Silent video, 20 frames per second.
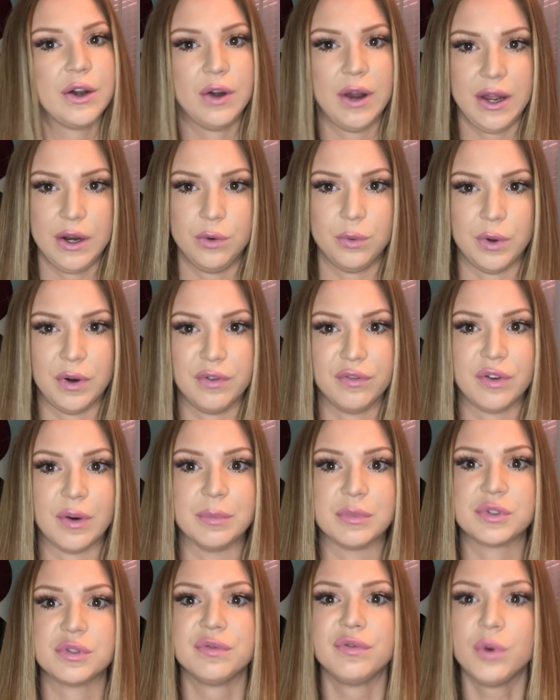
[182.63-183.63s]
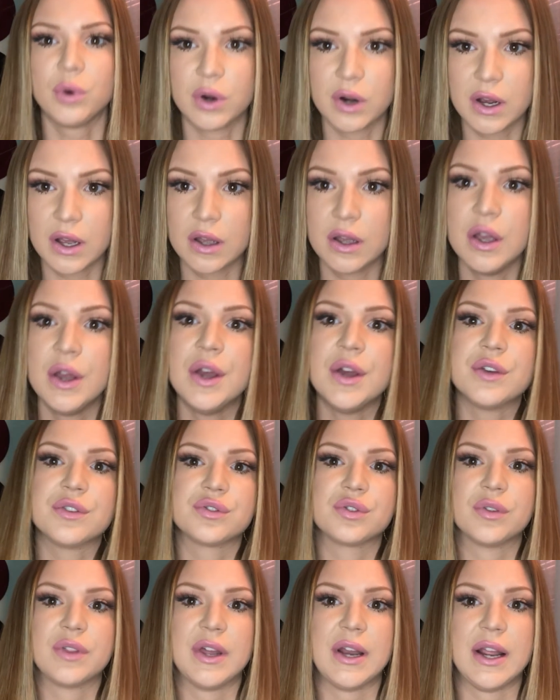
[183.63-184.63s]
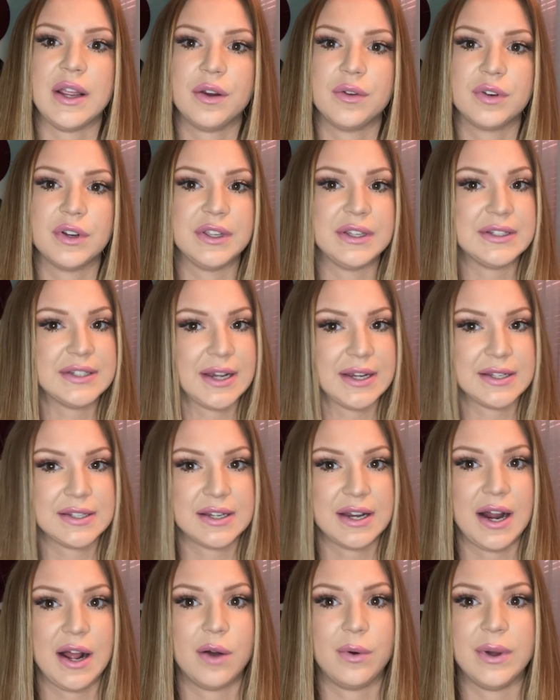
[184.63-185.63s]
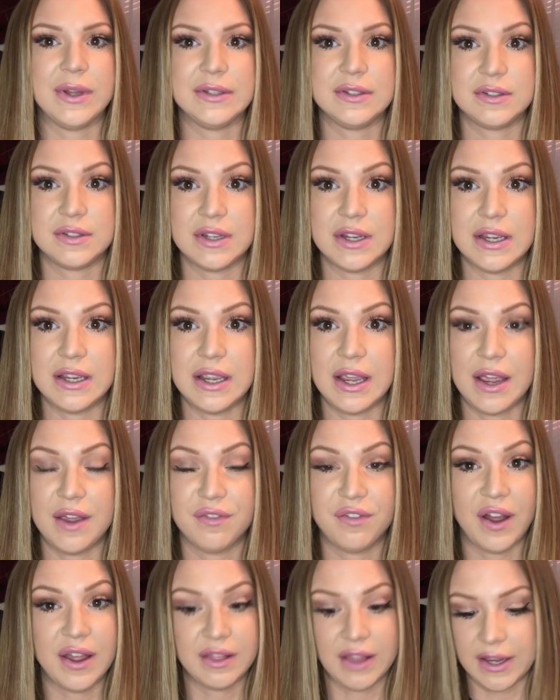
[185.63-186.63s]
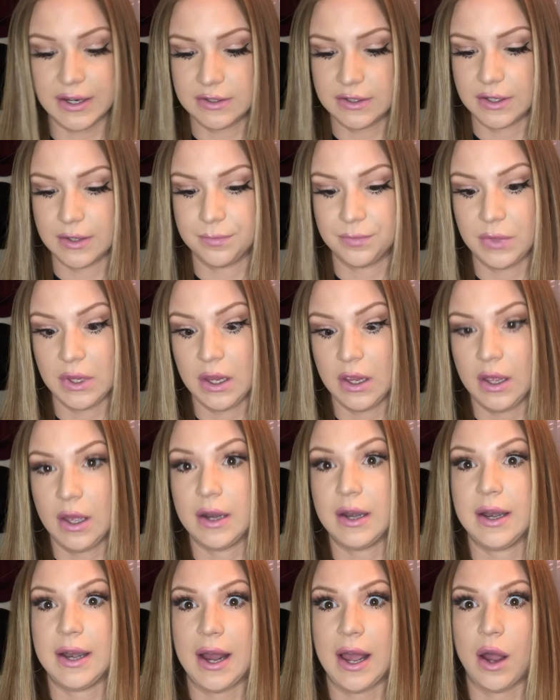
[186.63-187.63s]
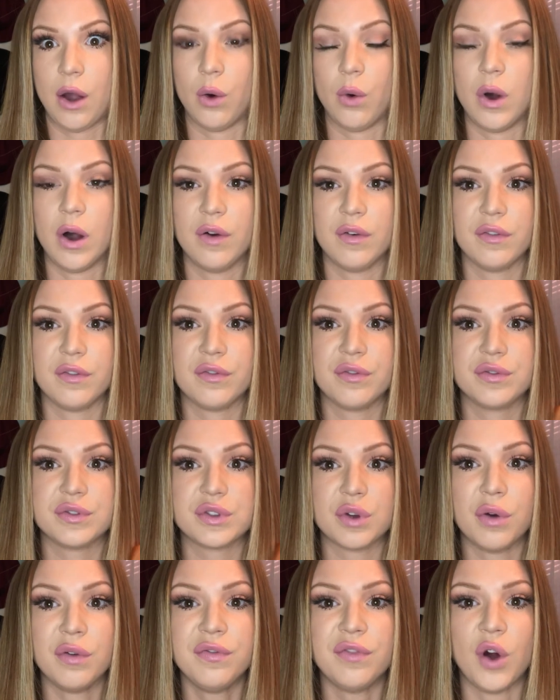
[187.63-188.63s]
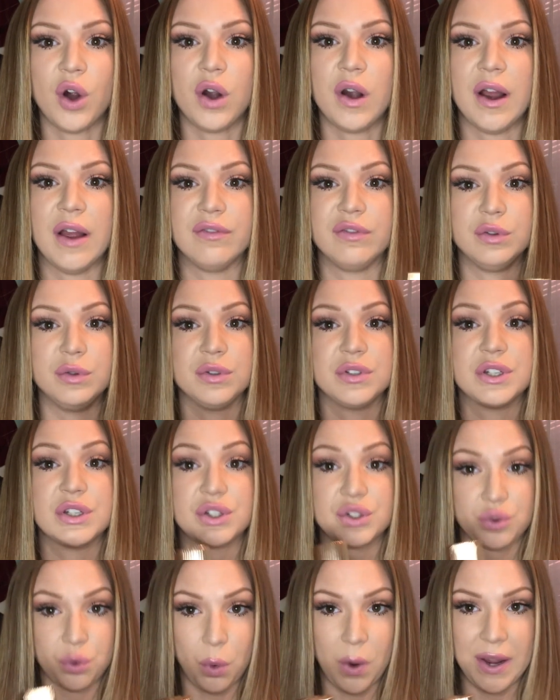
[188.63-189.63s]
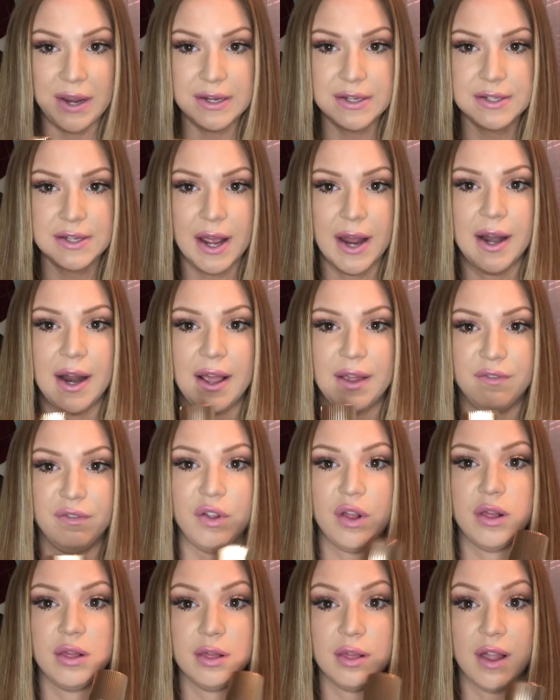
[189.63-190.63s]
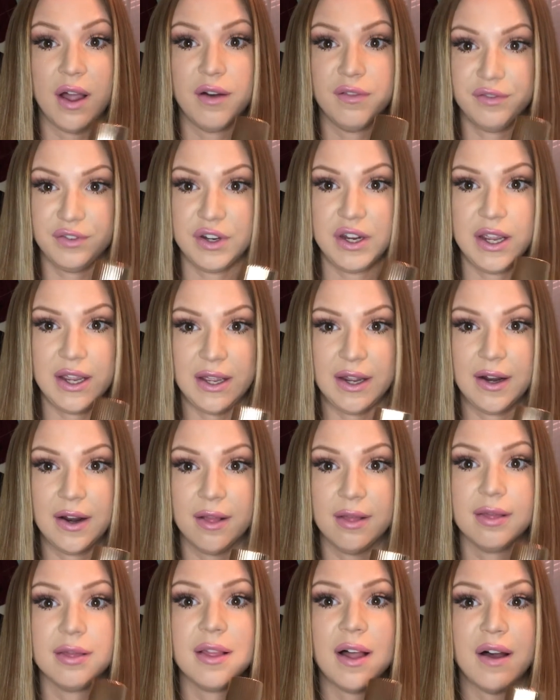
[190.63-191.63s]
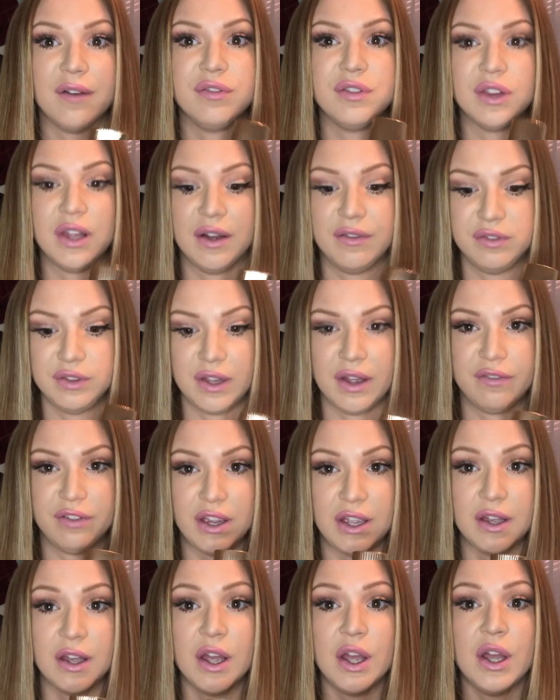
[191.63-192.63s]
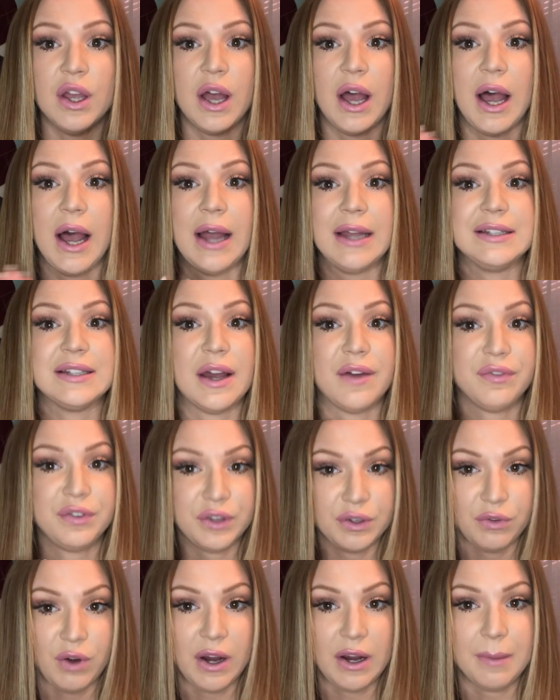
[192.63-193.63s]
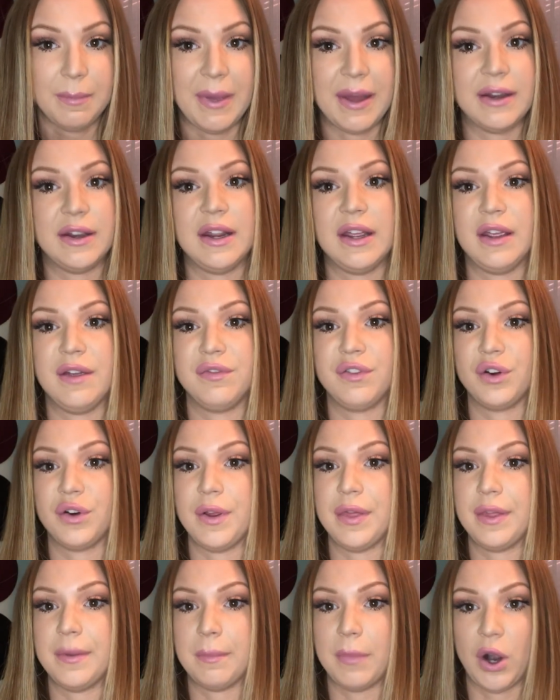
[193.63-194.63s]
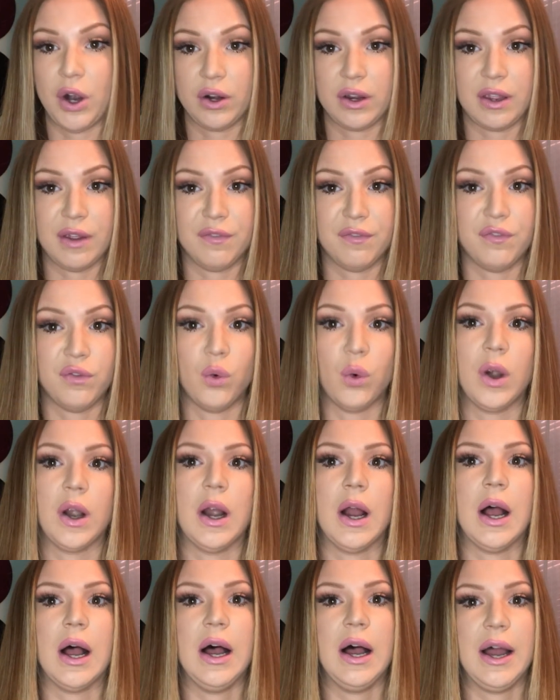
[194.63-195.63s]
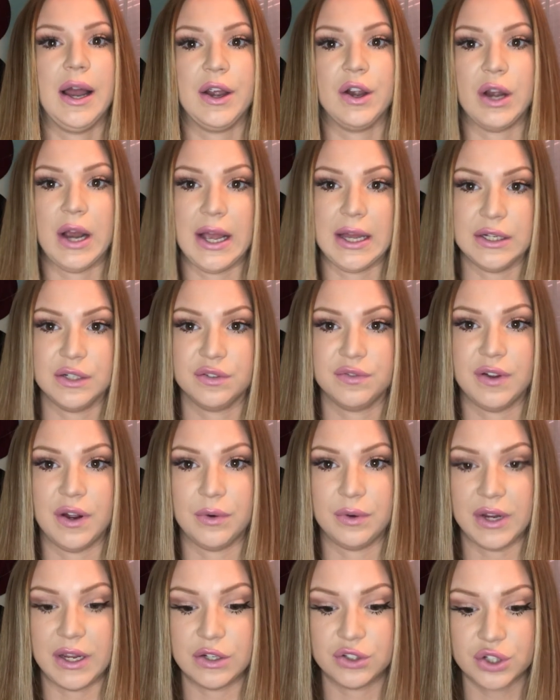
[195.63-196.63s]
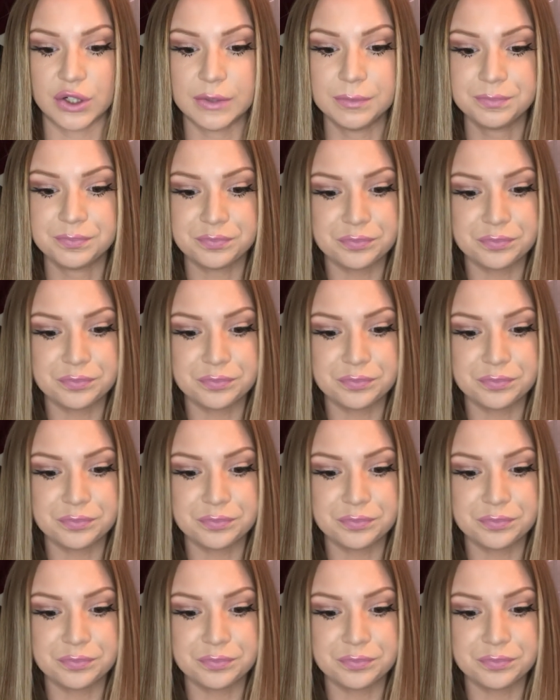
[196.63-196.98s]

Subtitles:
end one from Sephora so that I could really test it out and see if I liked it. Now, so far I've used this twice and I've loved it. Love it. I definitely recommend it if you're in the market for a higher end foundation.